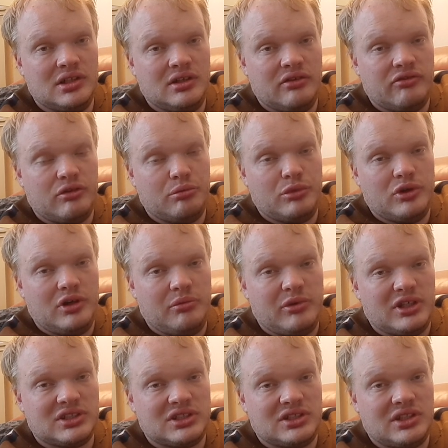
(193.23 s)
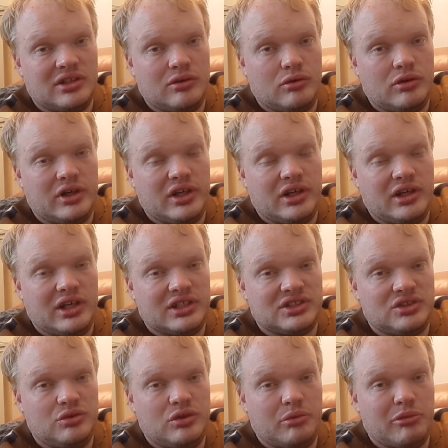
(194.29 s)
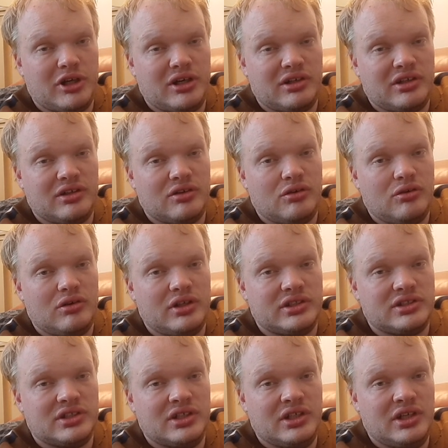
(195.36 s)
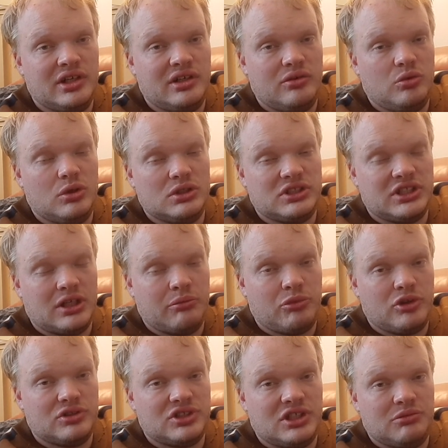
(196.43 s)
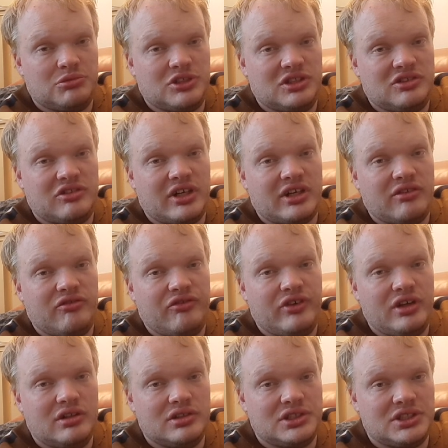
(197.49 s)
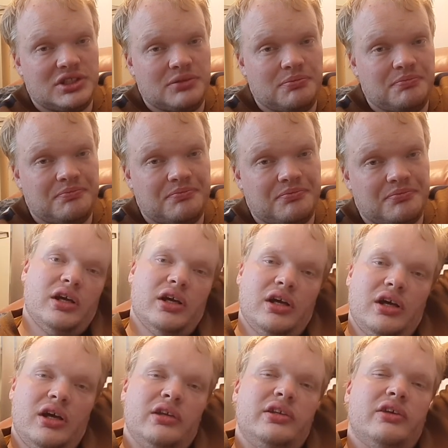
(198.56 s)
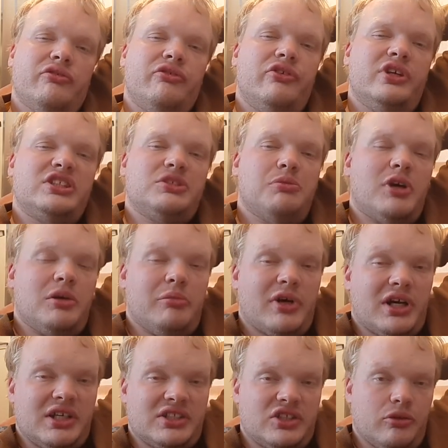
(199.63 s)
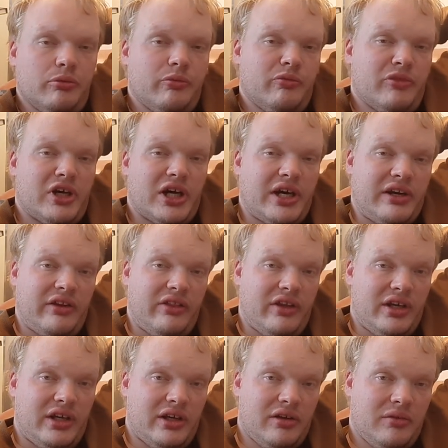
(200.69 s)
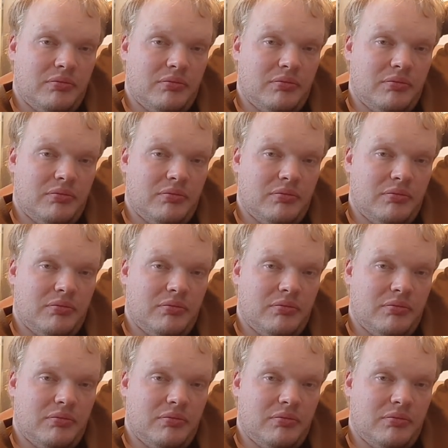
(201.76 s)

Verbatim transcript: from Budapest or uh, as you American call it, the World Championships in track and fields I can fix my bike some other day.